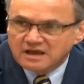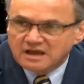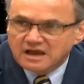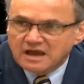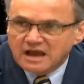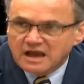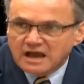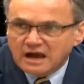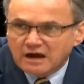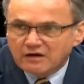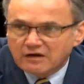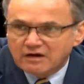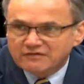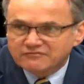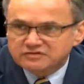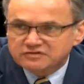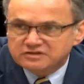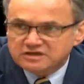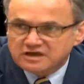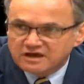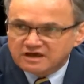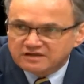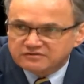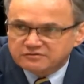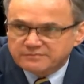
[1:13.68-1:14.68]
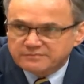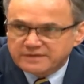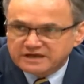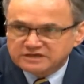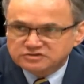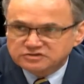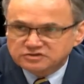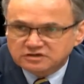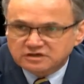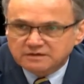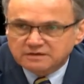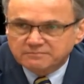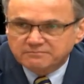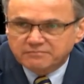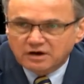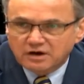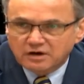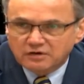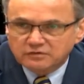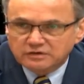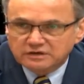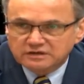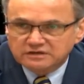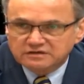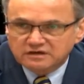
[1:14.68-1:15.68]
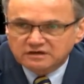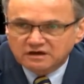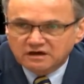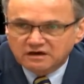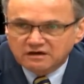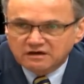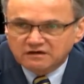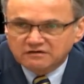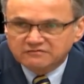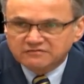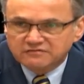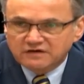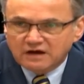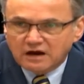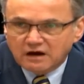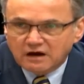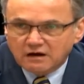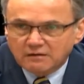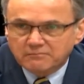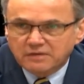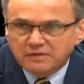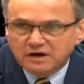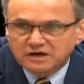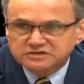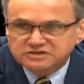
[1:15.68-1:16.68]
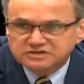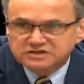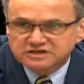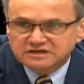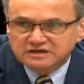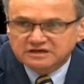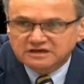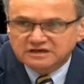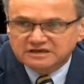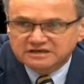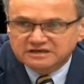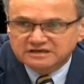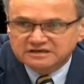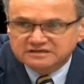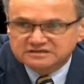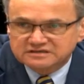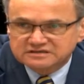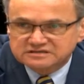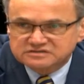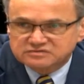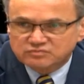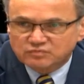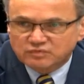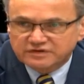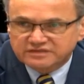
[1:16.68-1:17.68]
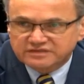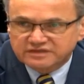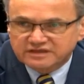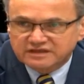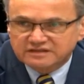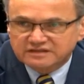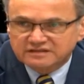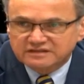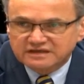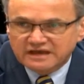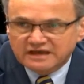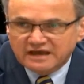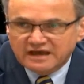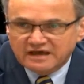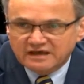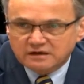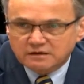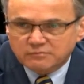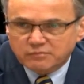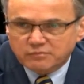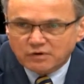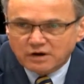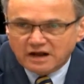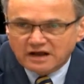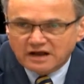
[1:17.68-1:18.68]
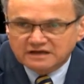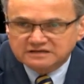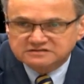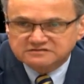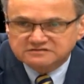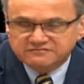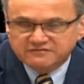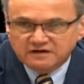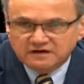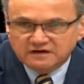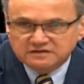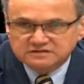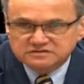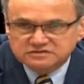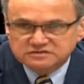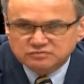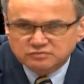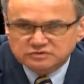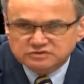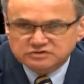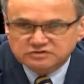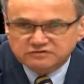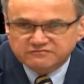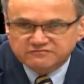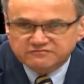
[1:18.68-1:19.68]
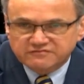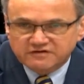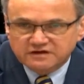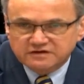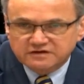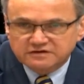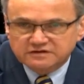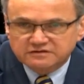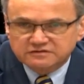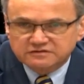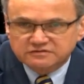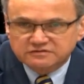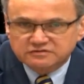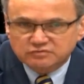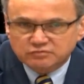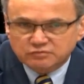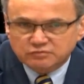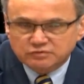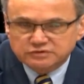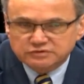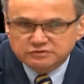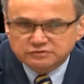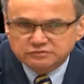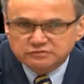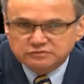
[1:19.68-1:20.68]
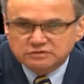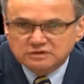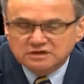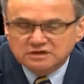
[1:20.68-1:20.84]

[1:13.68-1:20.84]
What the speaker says: However, the other major component of our budget is within the enterprise funds, which are funded through